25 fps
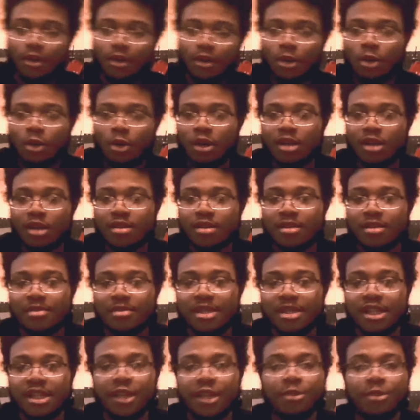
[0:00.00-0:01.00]
or some
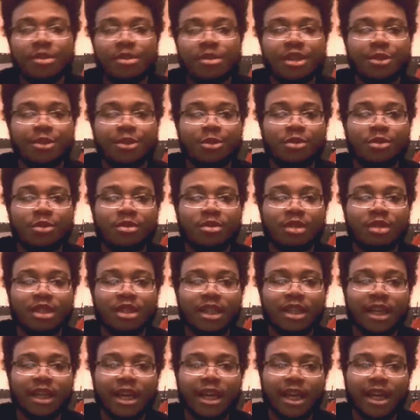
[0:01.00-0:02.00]
CO2,
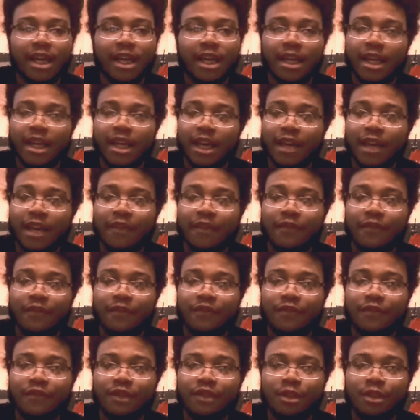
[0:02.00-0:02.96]
if